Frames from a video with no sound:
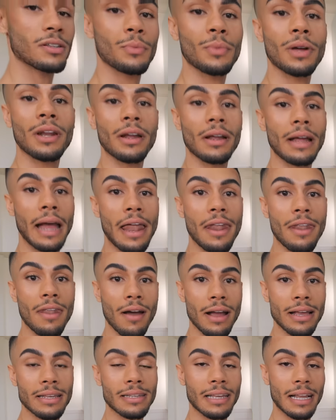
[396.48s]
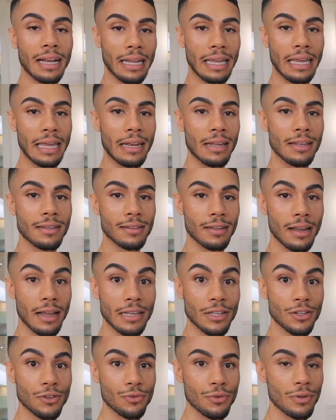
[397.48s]
I'm gonna get a nice clean
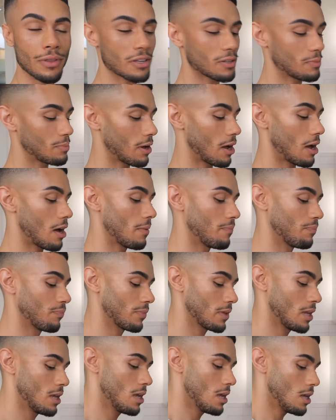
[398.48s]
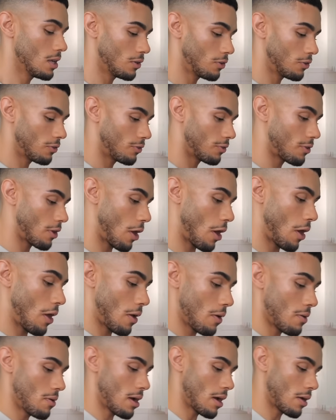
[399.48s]
slice through this bar.
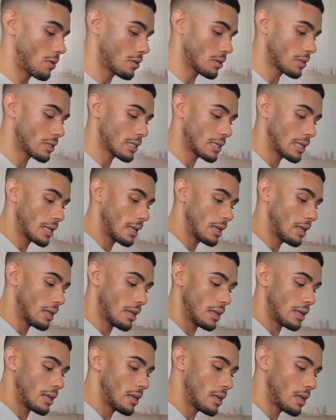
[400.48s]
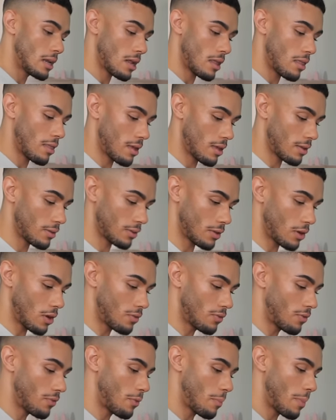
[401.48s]
So I'll just clean this
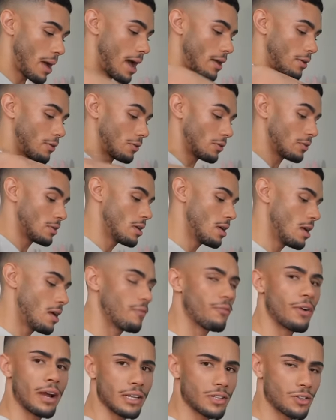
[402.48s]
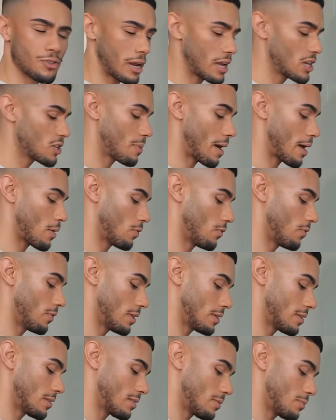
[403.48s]
off of the paddle. Very strange paddle for
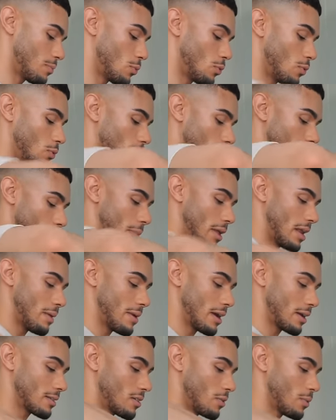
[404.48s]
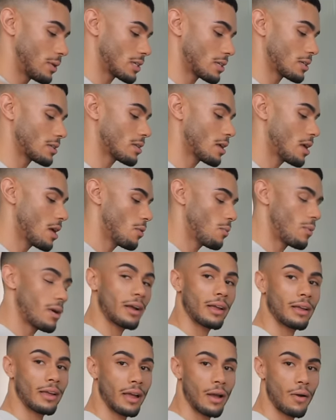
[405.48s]
this small mini mixer, which is
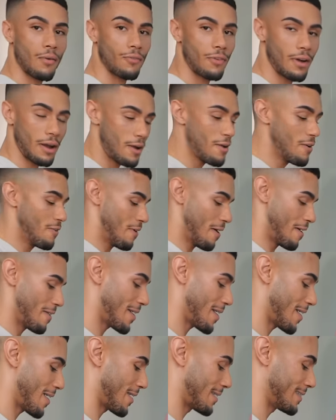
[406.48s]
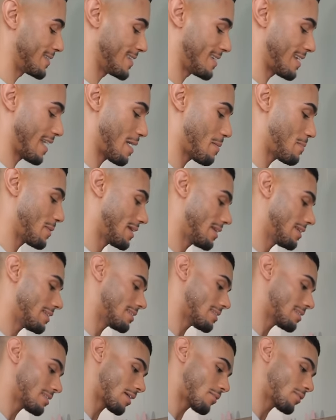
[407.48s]
working very, very hard today
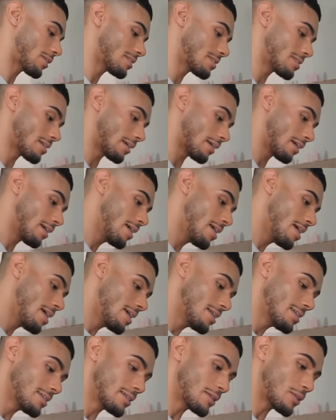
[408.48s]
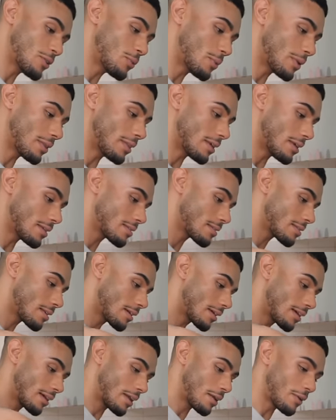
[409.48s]
because it's having to deal with this
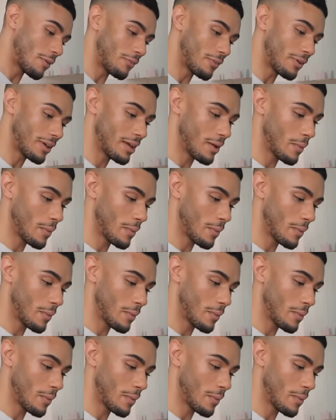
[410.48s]
kind of